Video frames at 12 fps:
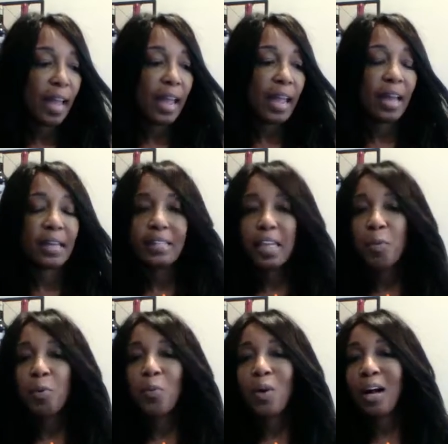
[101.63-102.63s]
and
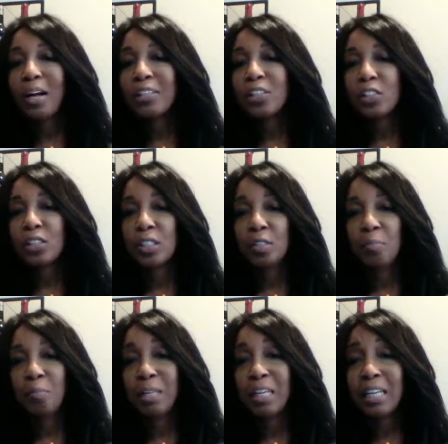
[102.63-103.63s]
table wine
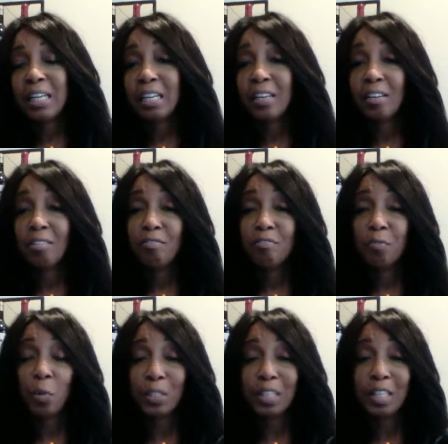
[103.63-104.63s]
should be
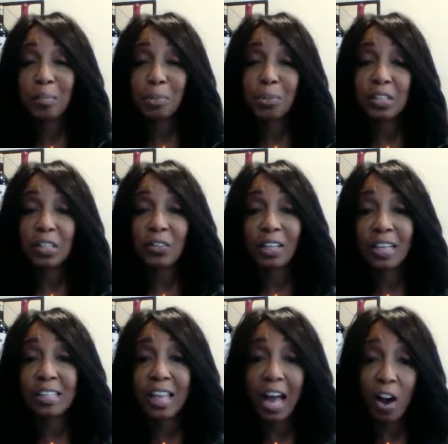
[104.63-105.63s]
14% or
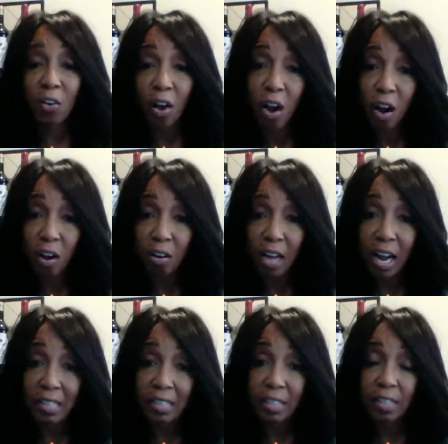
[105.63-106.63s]
less alcohol
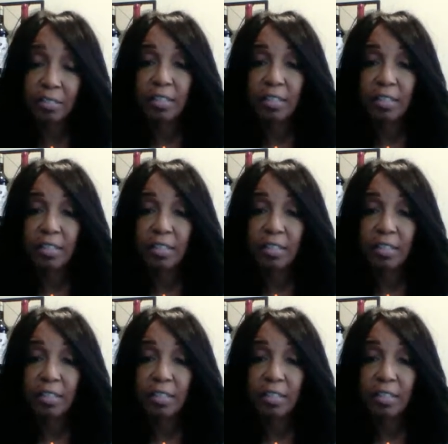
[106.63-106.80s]
content